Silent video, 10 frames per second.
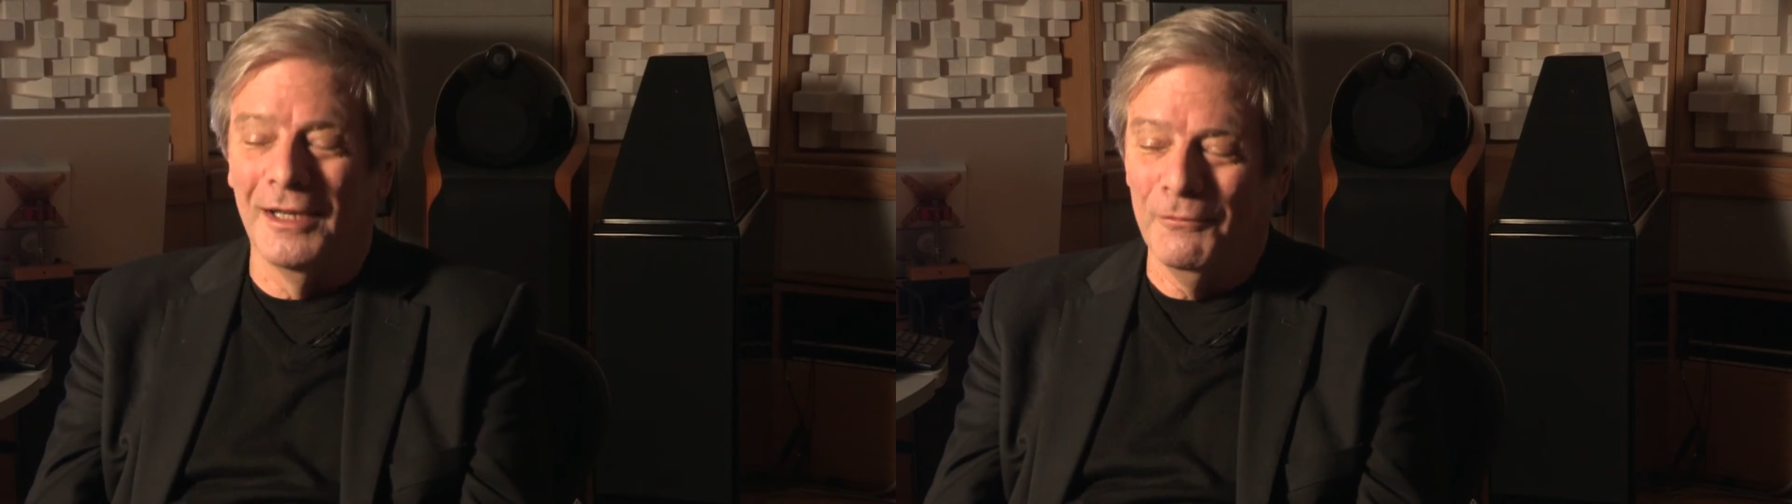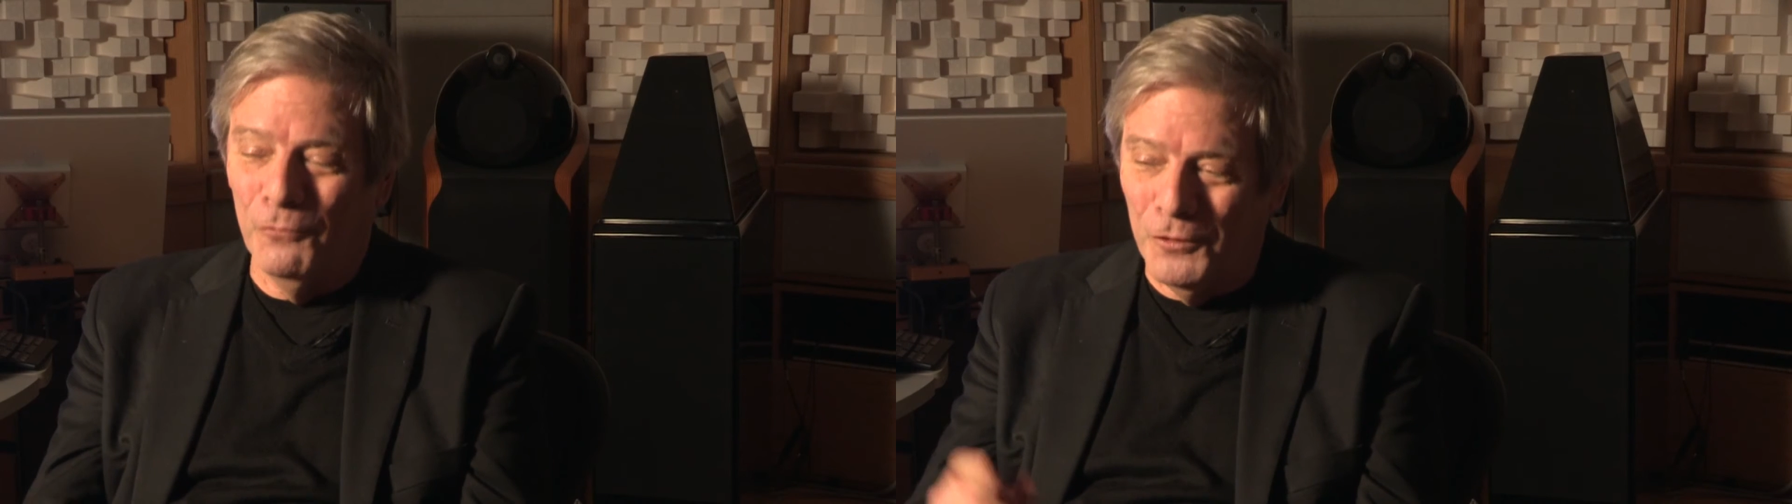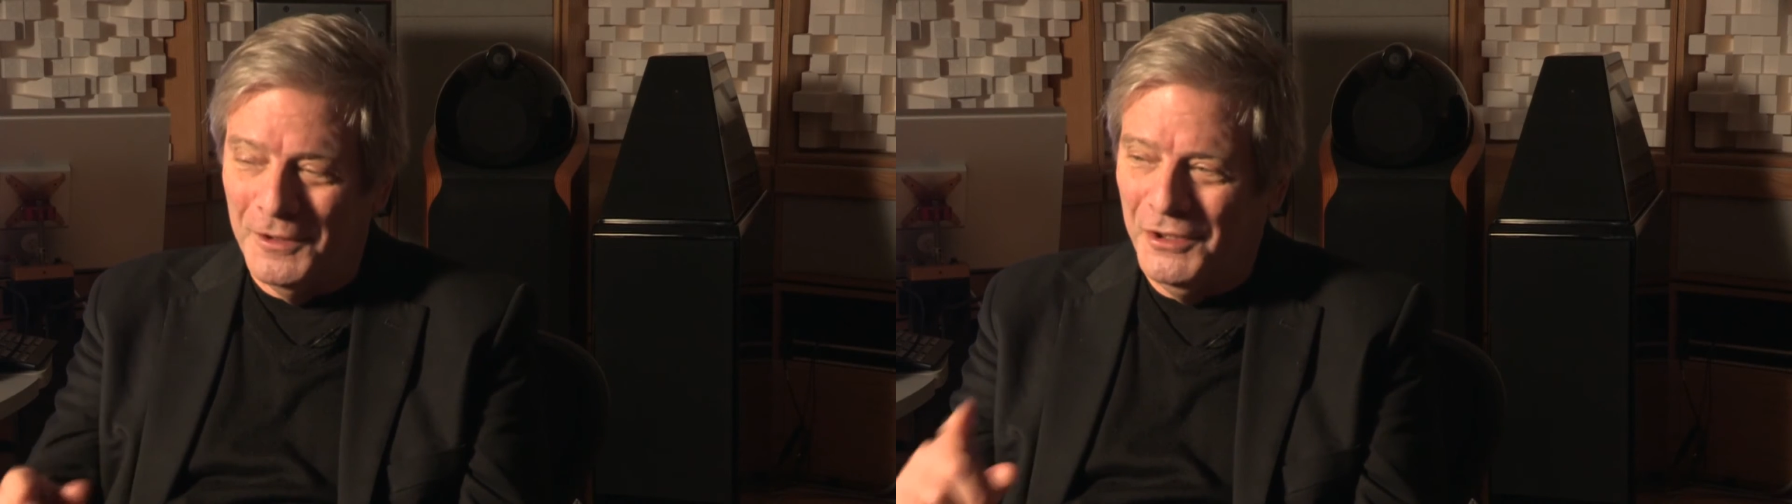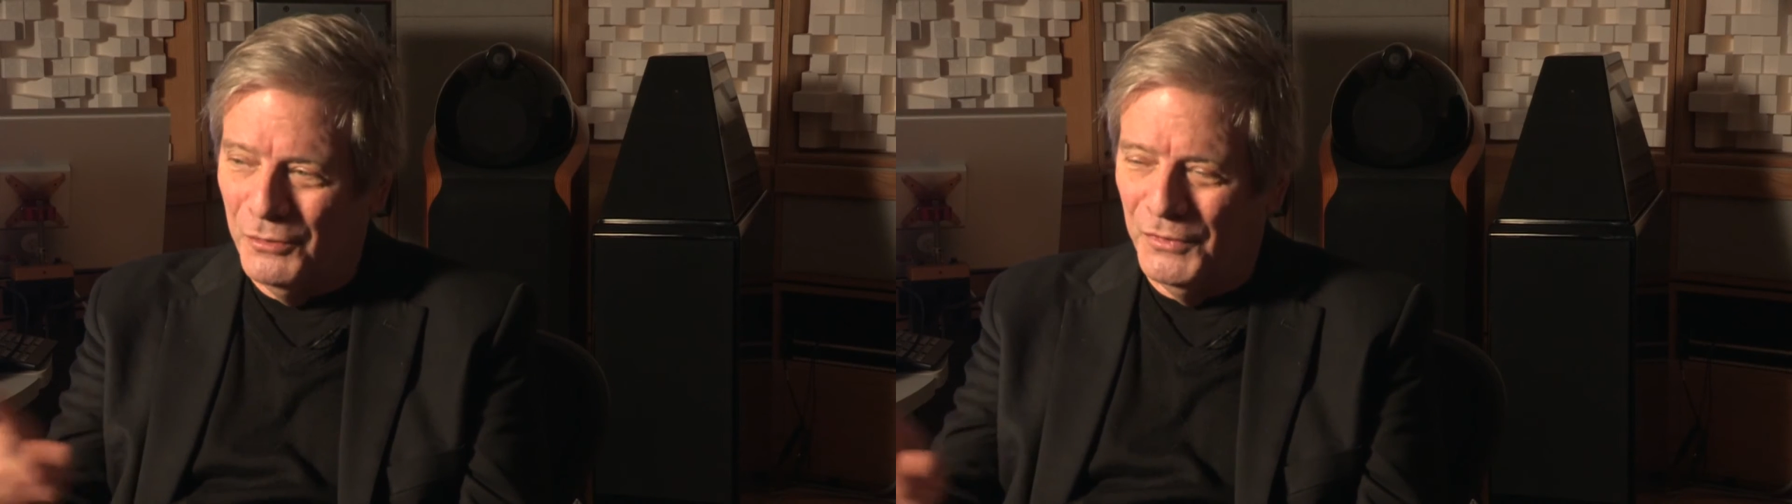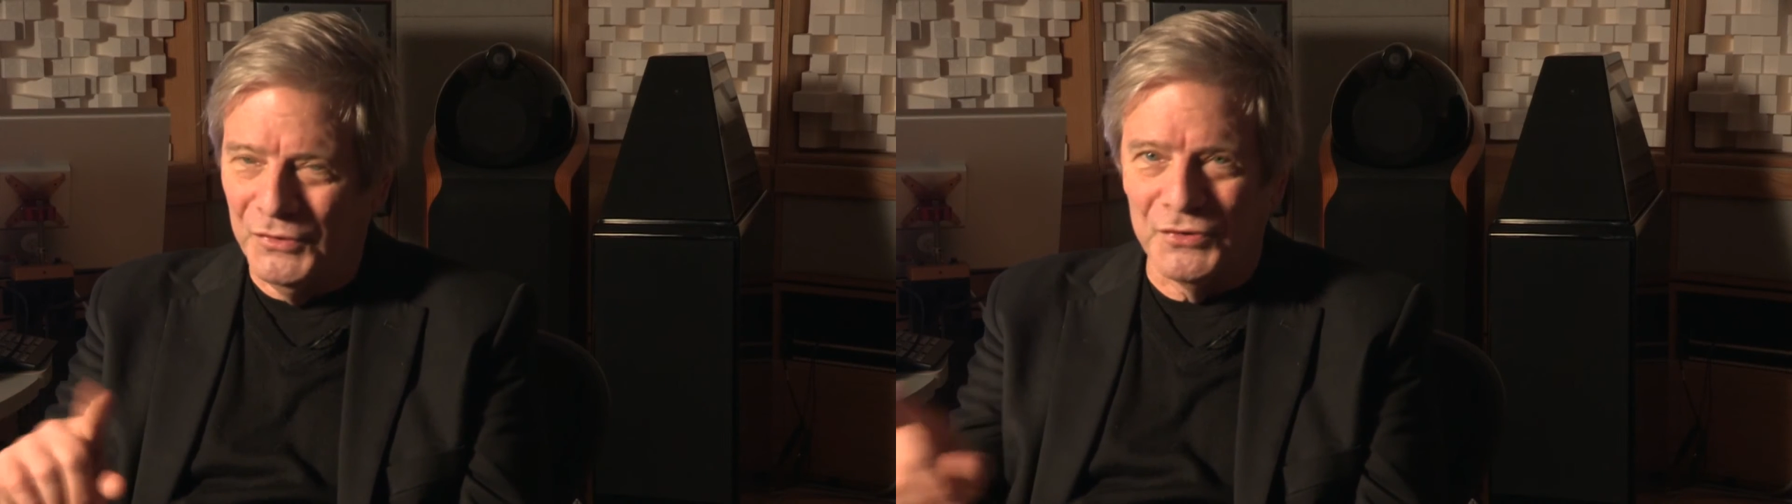I want to
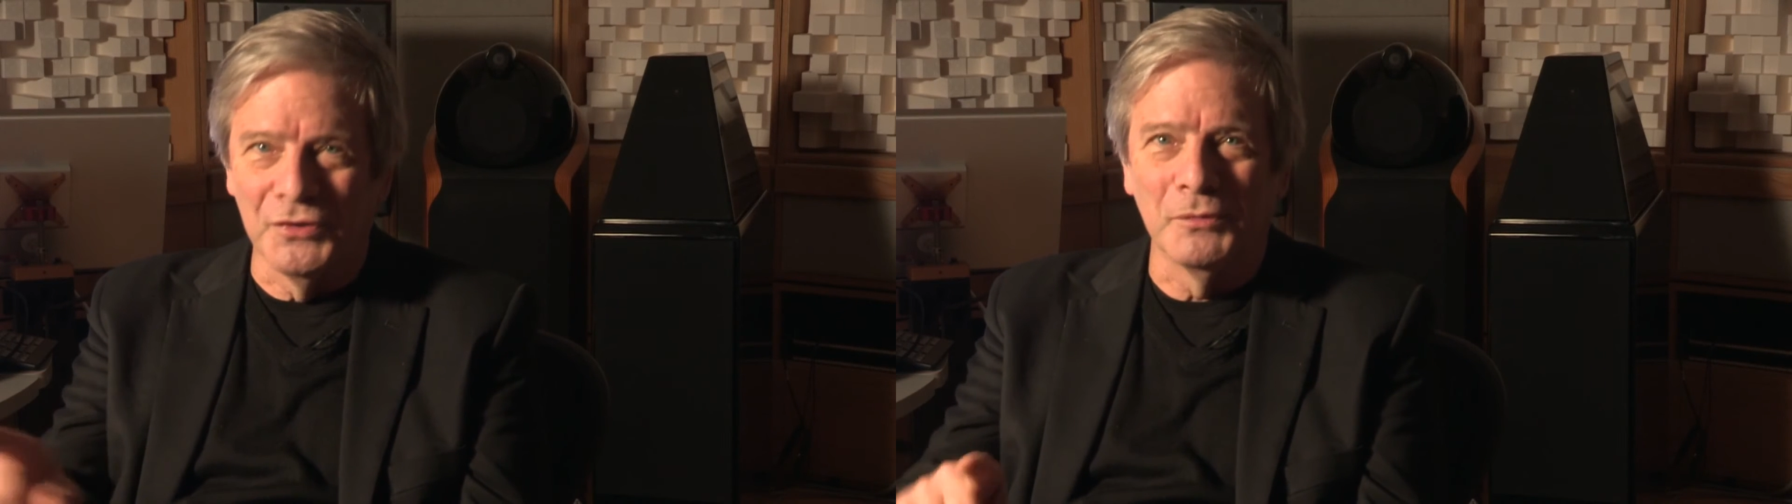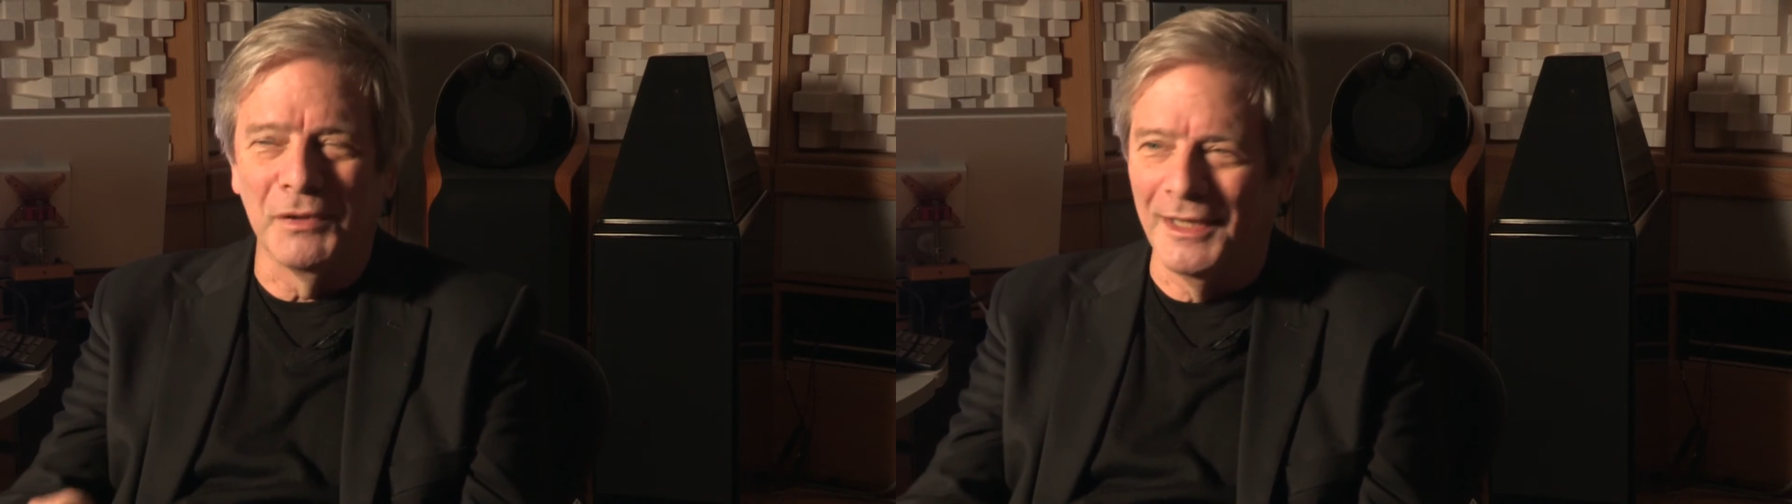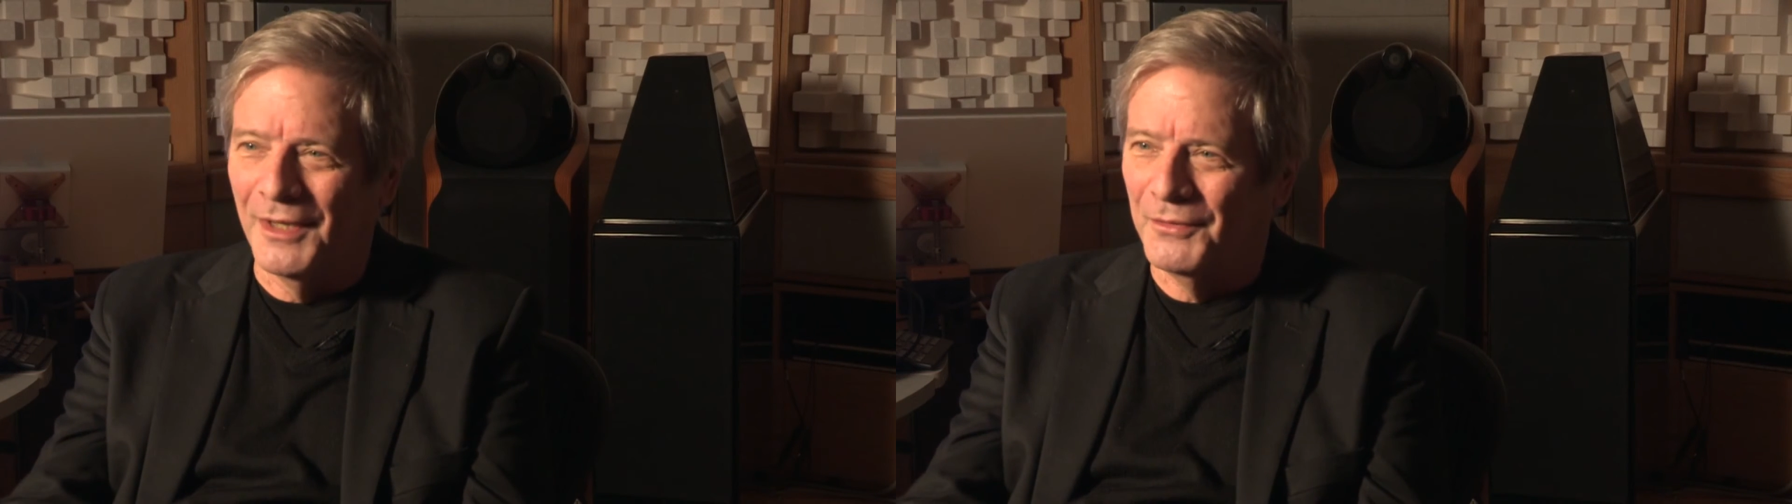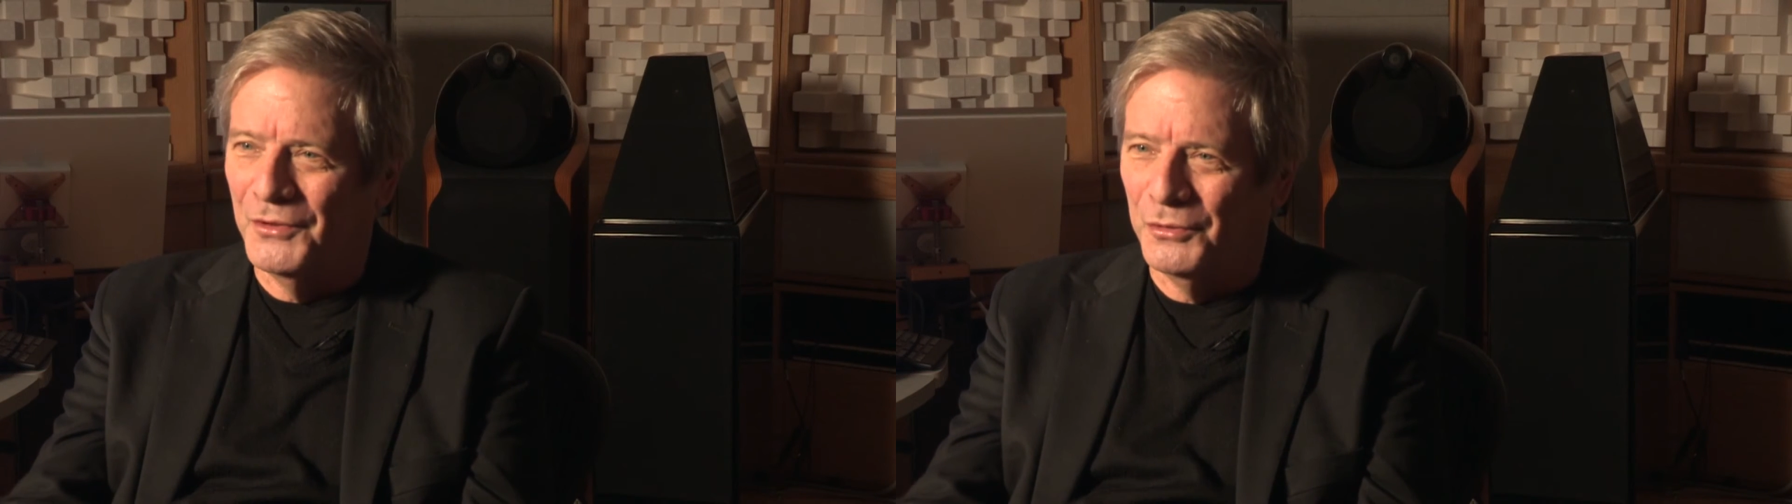hear musicians play out of